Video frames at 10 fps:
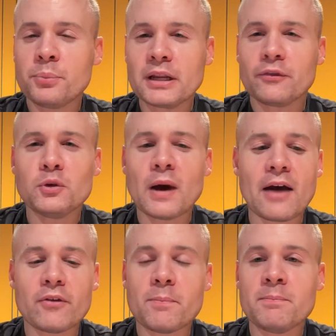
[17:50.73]
But if you
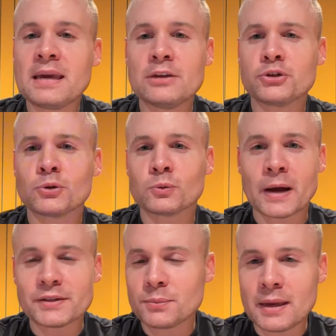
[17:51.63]
have a major
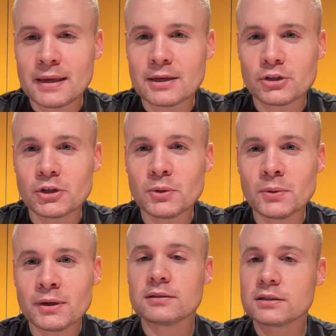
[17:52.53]
resume
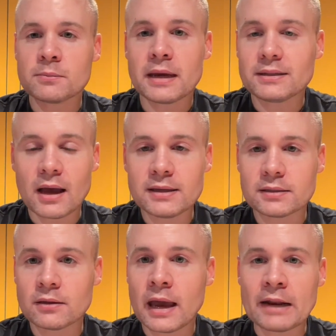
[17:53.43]
issue, it's the Mike
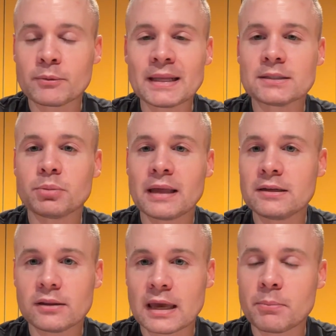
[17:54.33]
Tyson line. Everybody has a
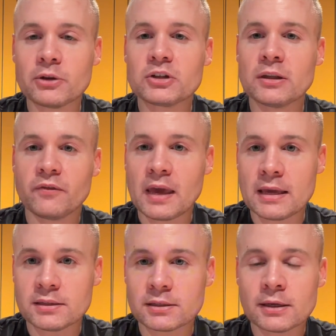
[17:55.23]
plan till they get punched in the
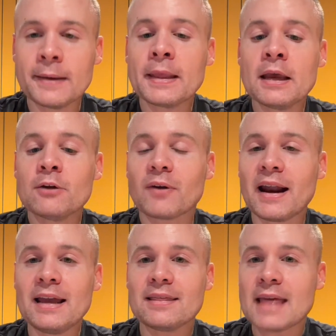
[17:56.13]
face,
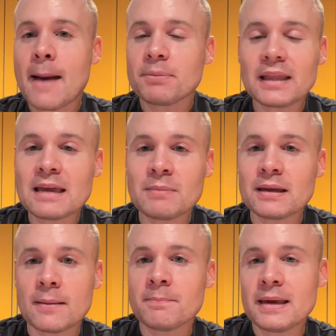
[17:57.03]
right? That plan
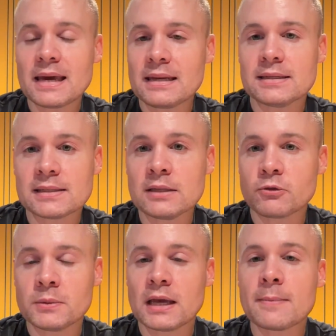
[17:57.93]
may not make any sense
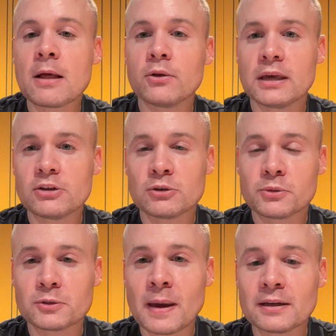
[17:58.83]
from a time allocation
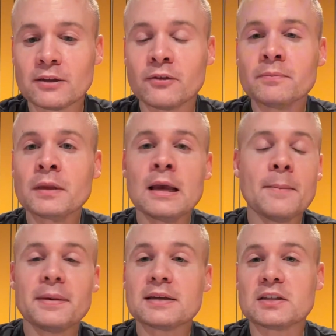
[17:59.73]
perspective
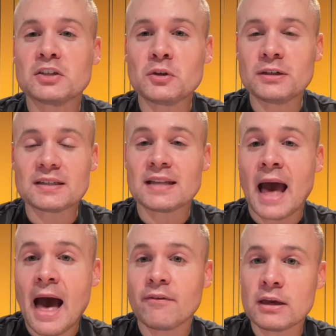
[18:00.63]
because the student doesn't
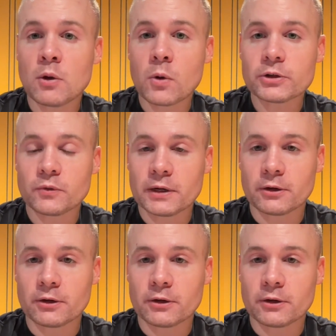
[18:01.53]
have a course